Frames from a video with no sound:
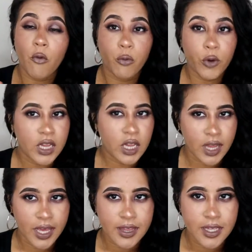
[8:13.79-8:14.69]
Really
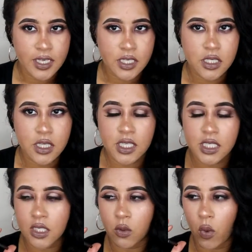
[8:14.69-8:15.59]
like this.
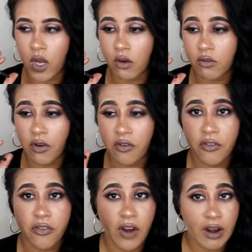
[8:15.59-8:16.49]
This went on
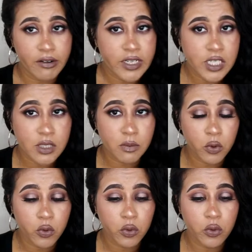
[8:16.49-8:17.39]
very
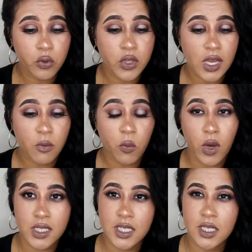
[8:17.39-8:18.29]
smooth. It
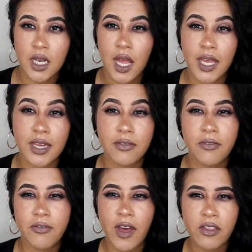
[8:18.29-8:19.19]
wasn't like
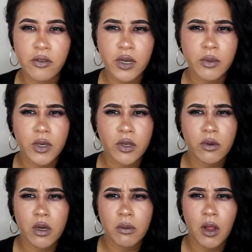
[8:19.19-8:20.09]
feathery when you
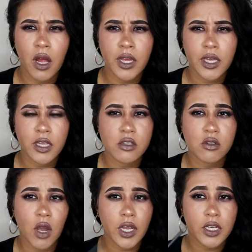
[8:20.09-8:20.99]
were applying it,
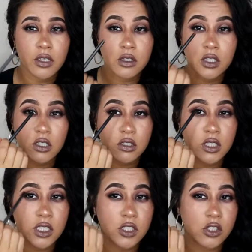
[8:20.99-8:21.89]
so I could
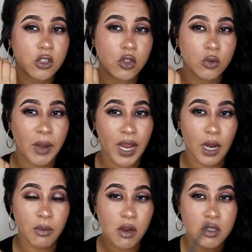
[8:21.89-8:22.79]
literally just do my
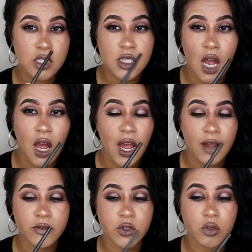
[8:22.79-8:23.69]
eyebrows and not
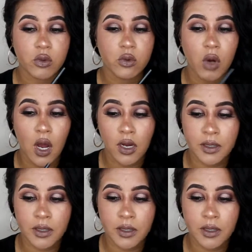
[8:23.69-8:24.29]
have to